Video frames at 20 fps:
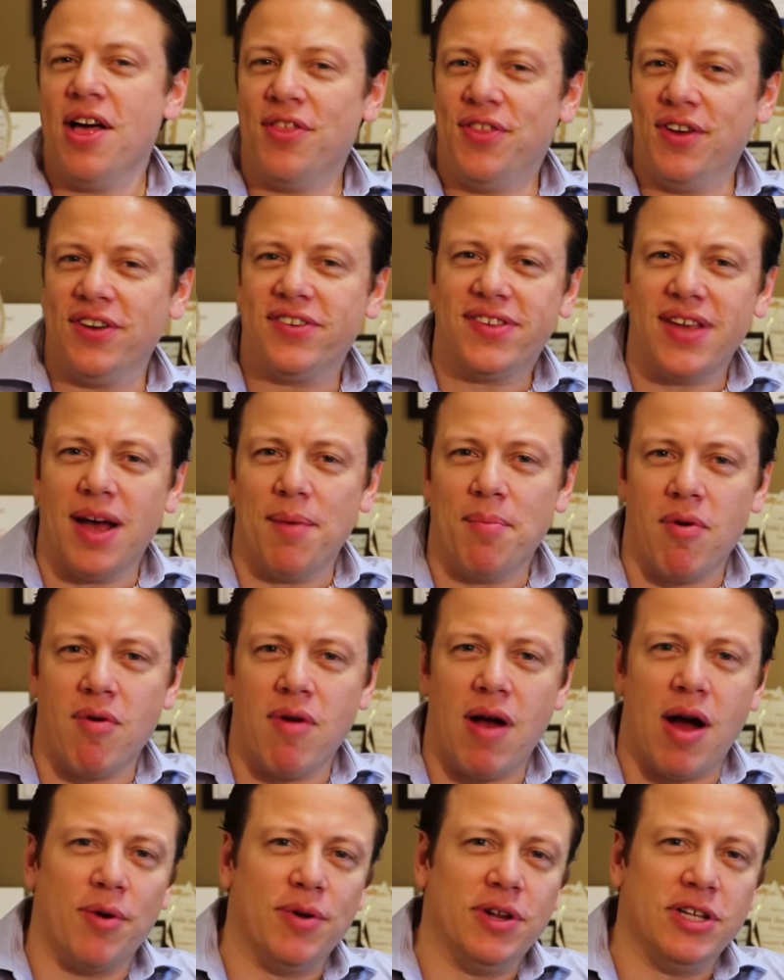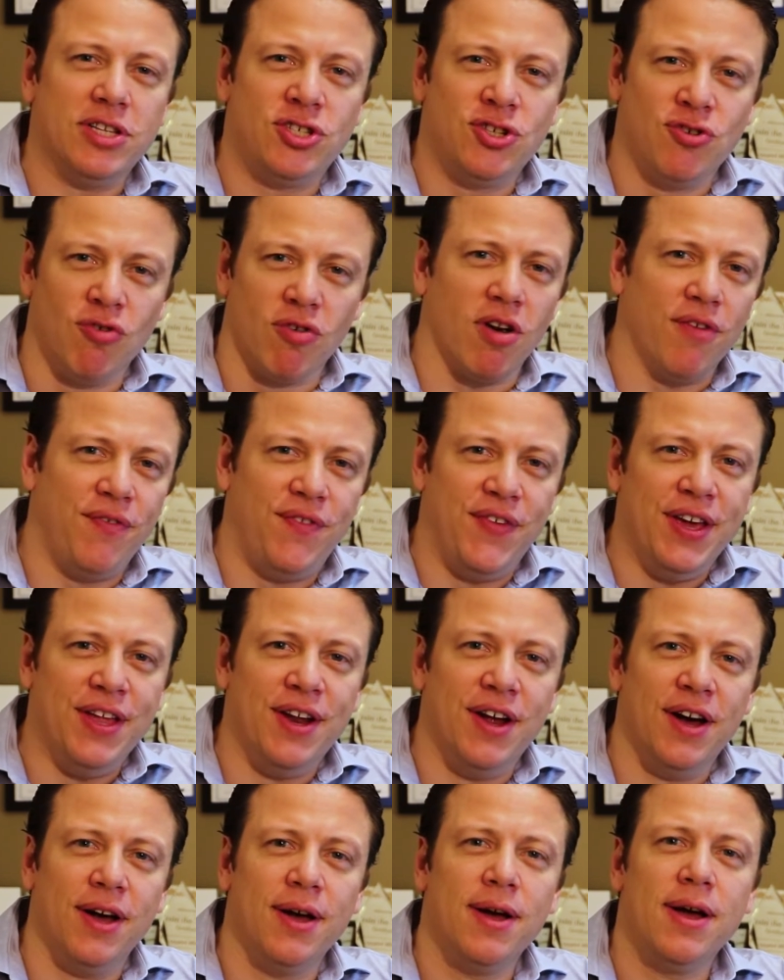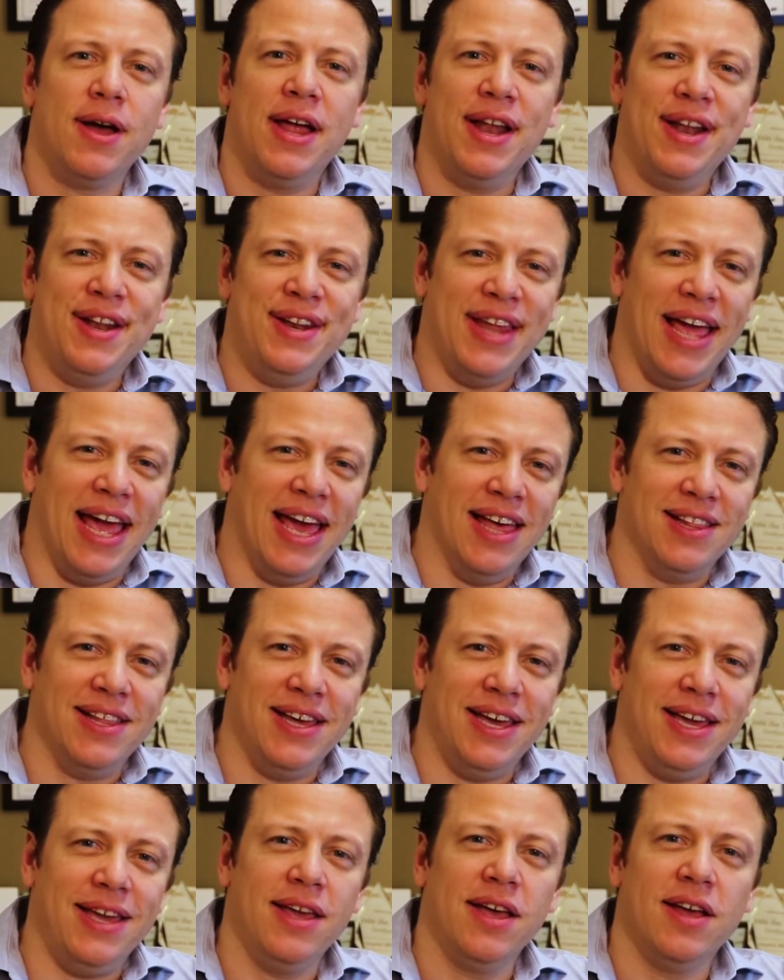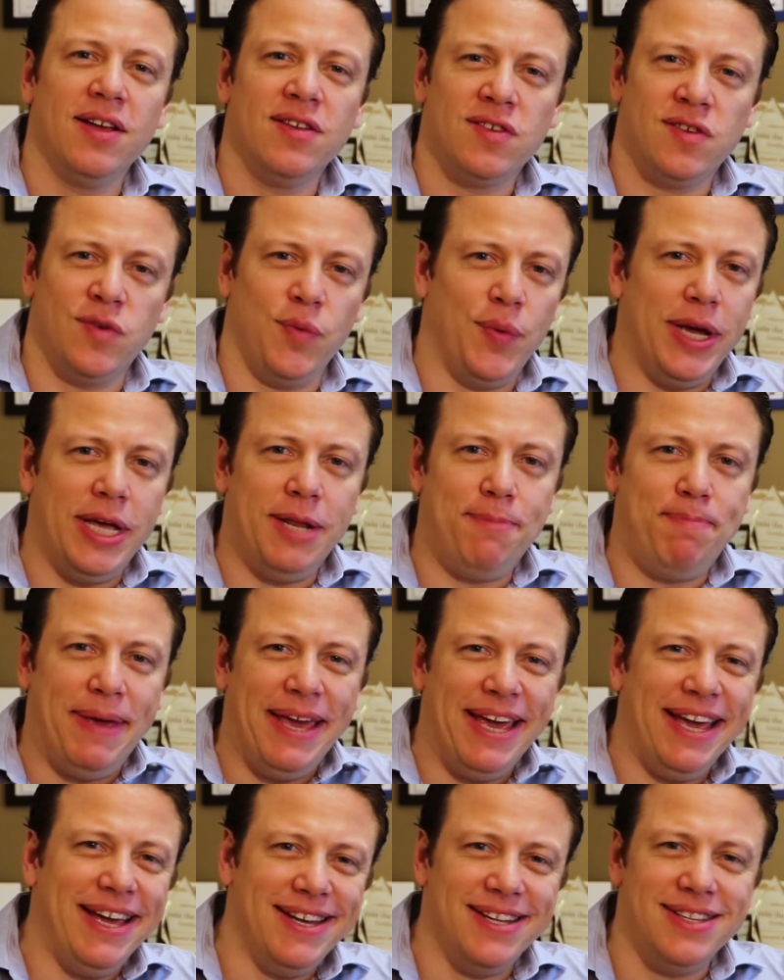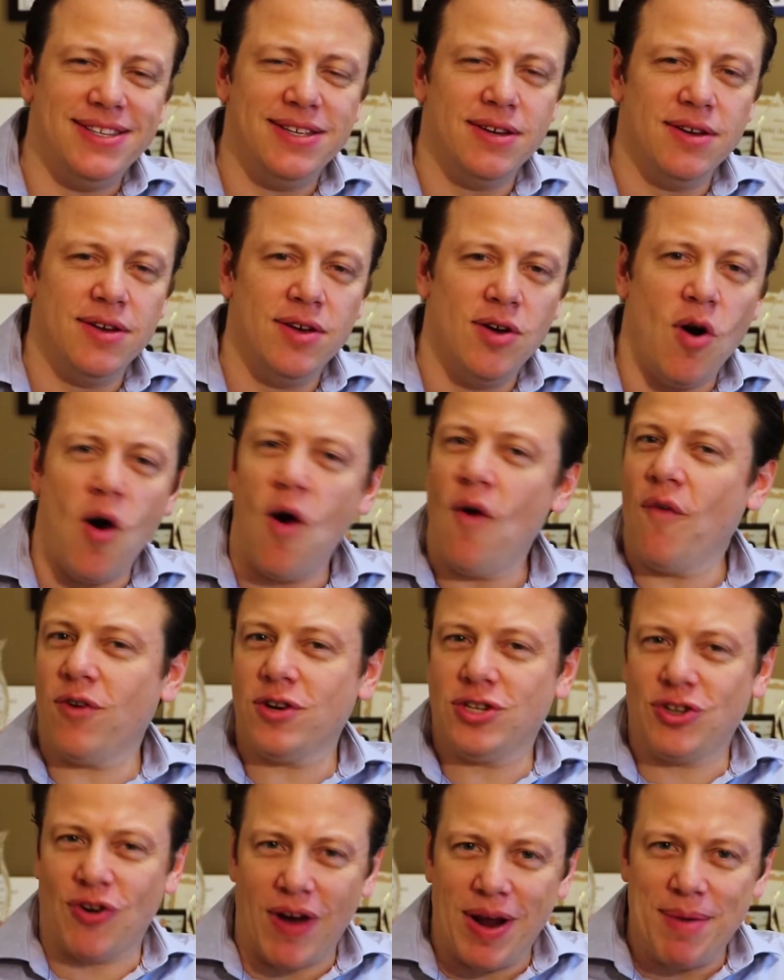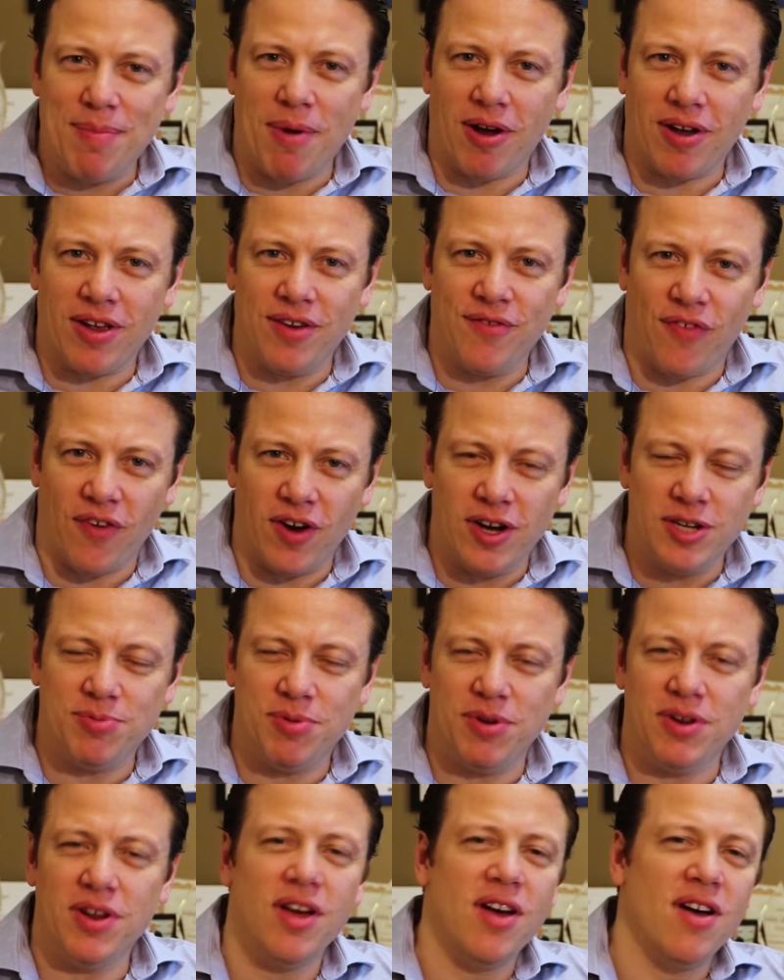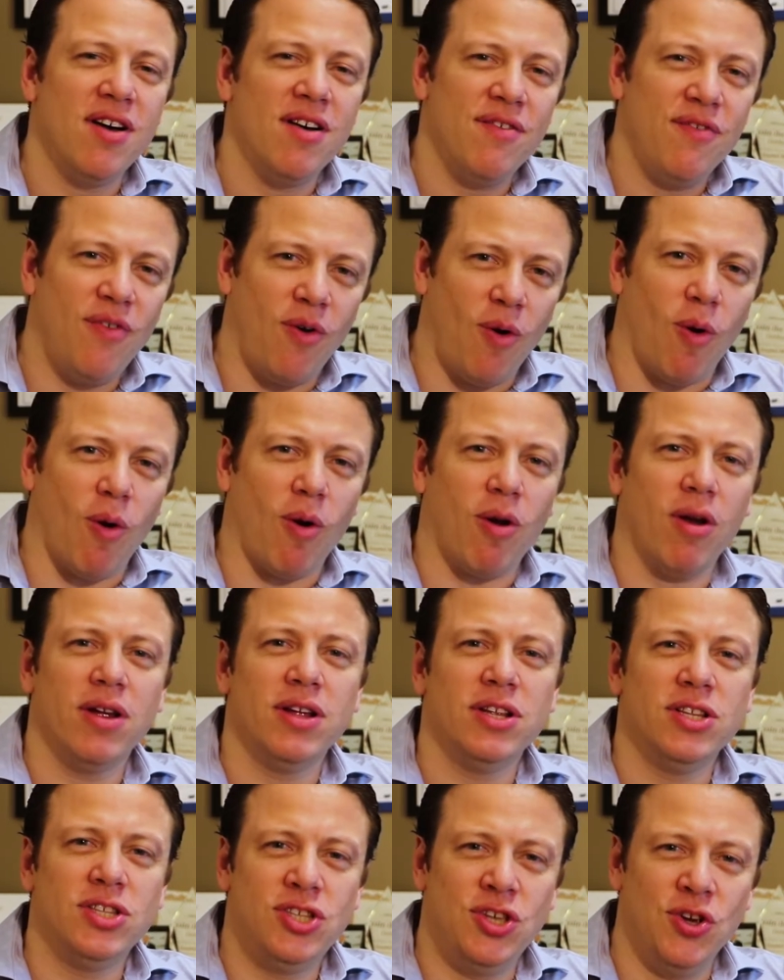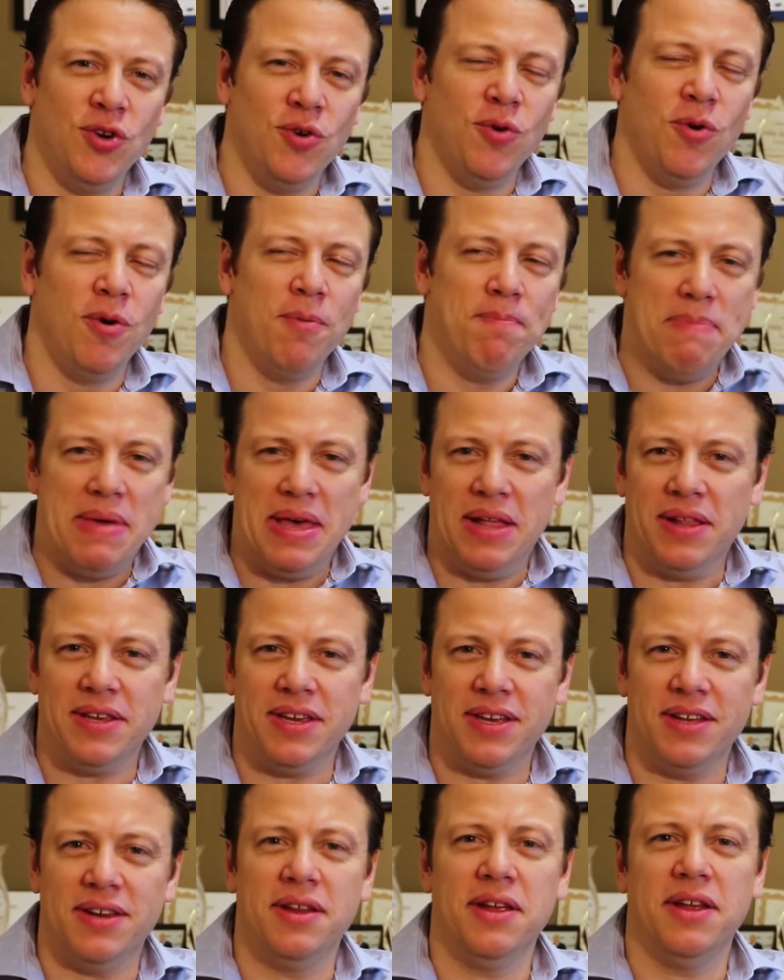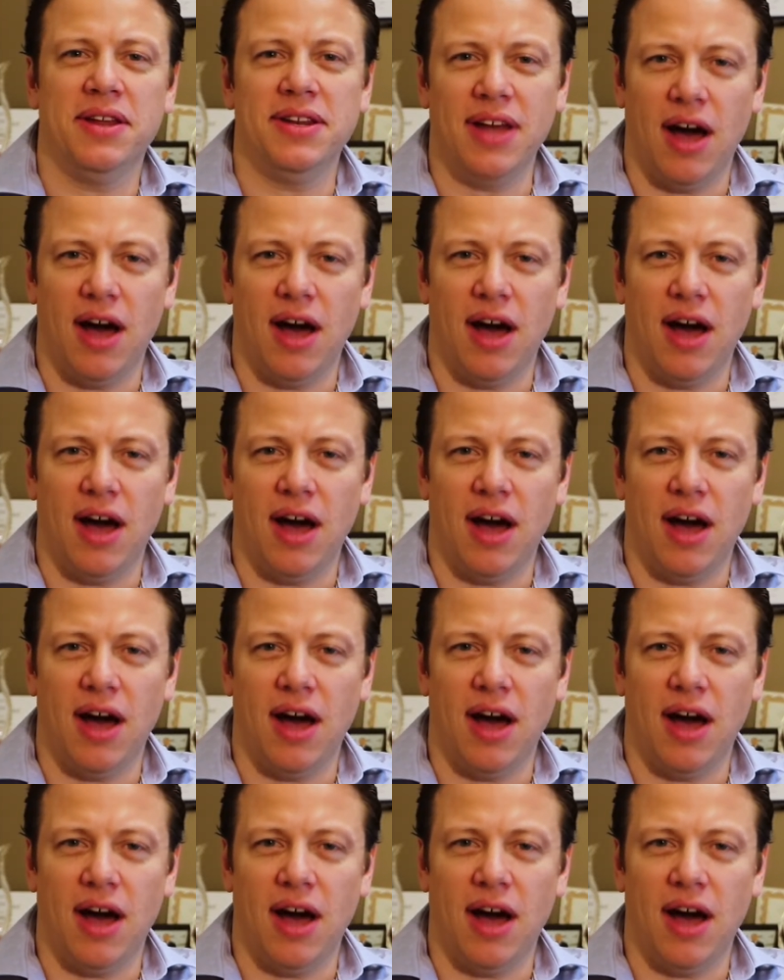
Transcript: This time around it's Sugarfina nailing Sweet Pete over trademark infringement for $2 million.